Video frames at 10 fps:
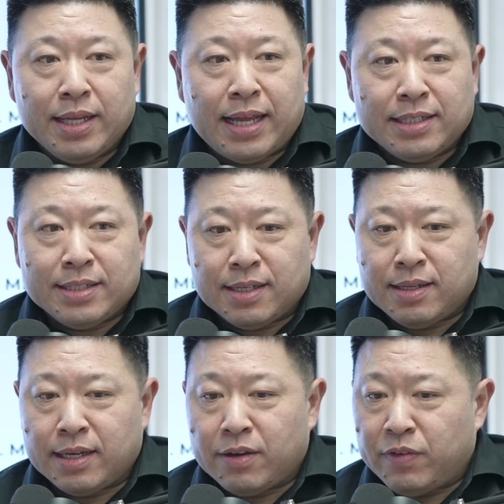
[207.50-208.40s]
that's the
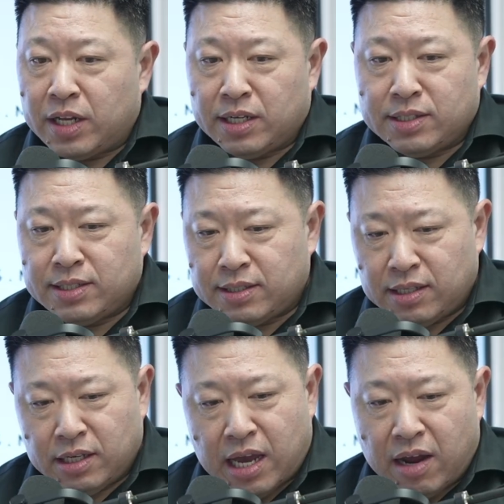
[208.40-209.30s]
thing of it is
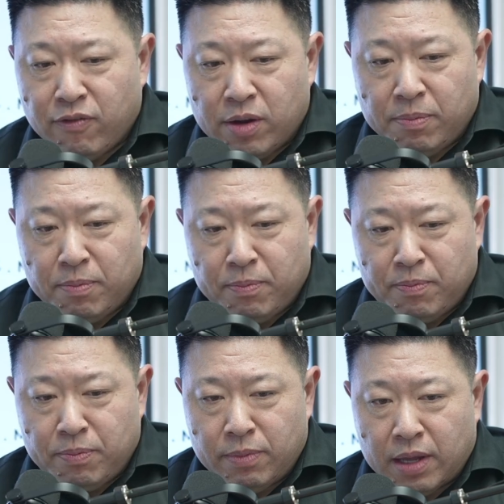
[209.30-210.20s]
every
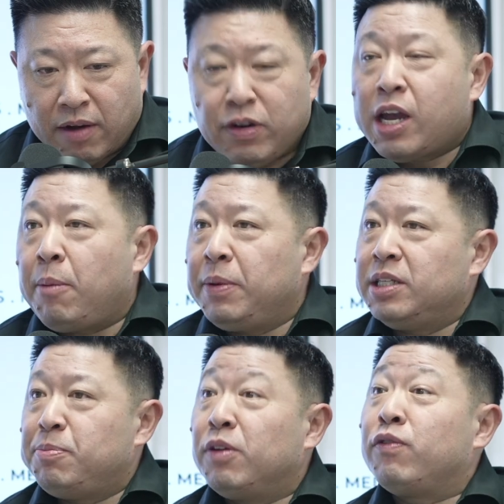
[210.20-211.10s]
company
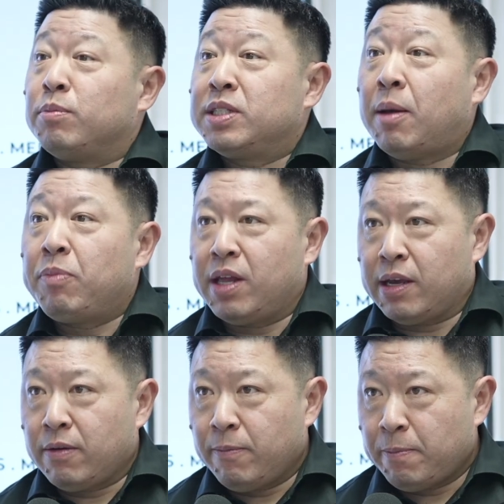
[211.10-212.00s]
is built from
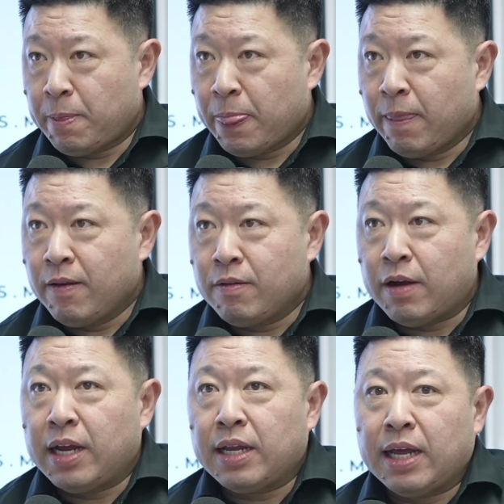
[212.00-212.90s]
something,
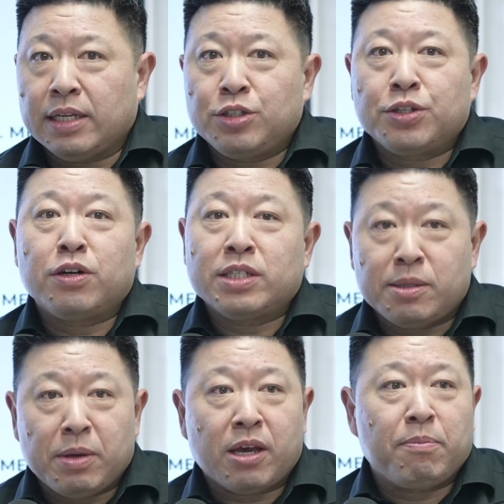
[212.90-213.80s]
right? And sure, as
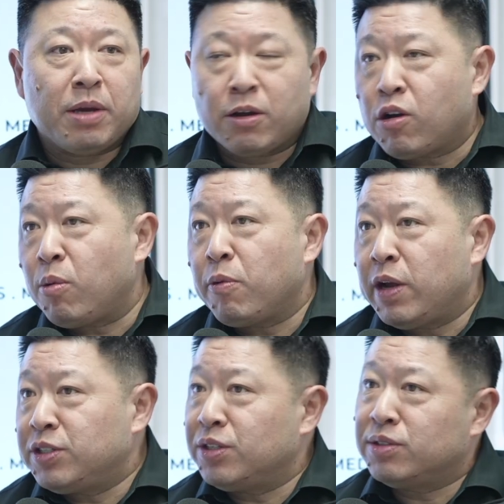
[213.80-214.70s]
they become bigger
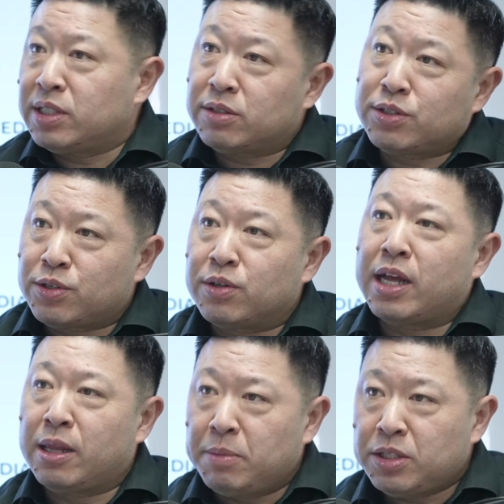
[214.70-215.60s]
corporations, there's a certain
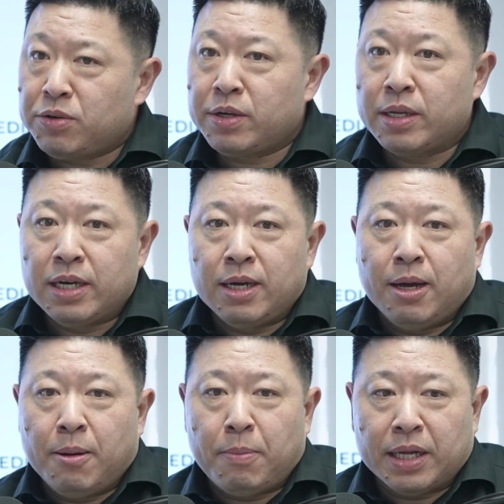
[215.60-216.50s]
element to it,
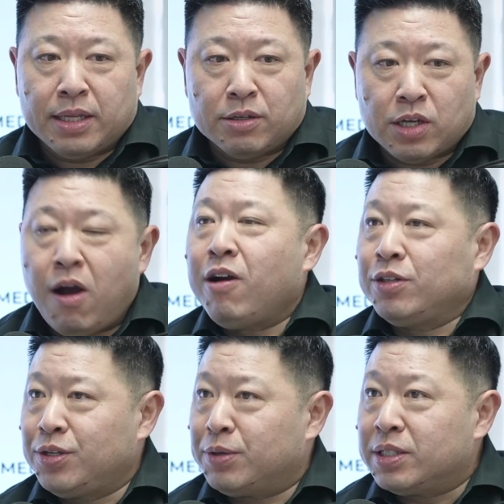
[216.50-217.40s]
but there's a heart to it